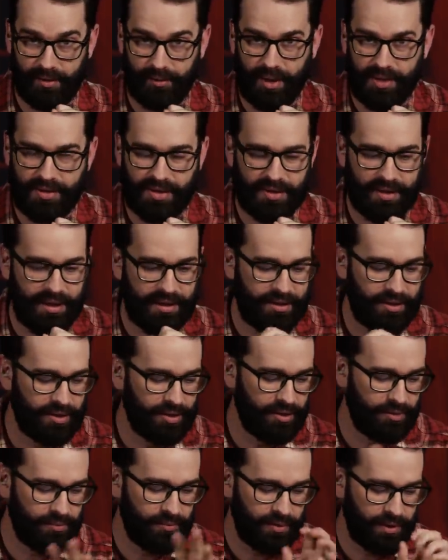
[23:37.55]
It wasn't like
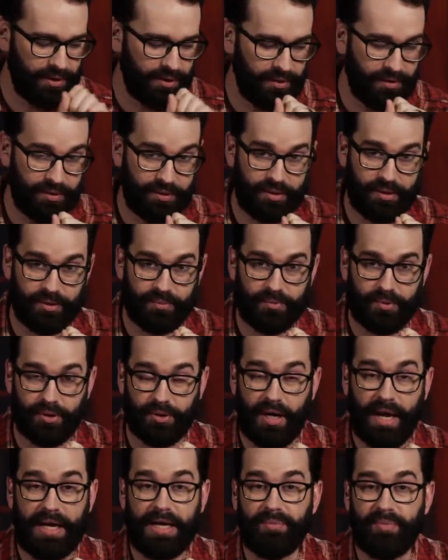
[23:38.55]
her, her,
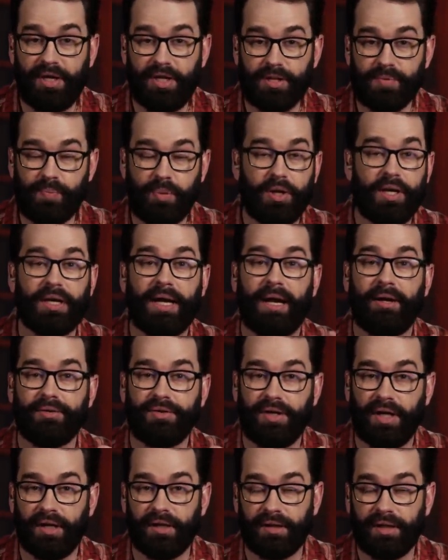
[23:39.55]
her enemies put it
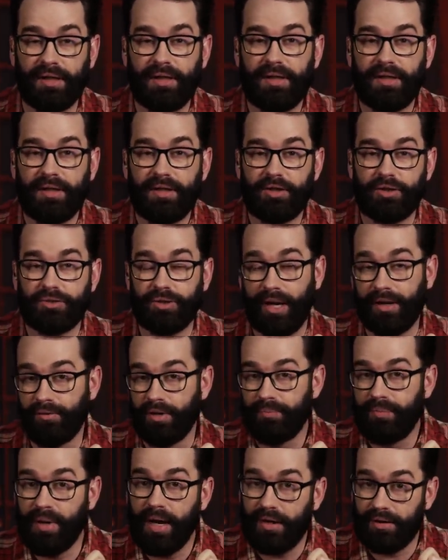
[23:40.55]
out there to try
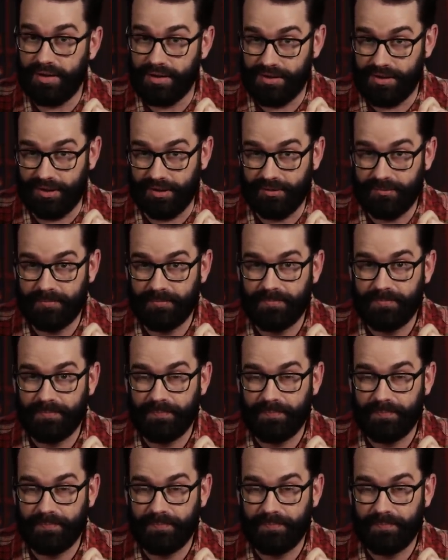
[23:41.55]
to embarrass her.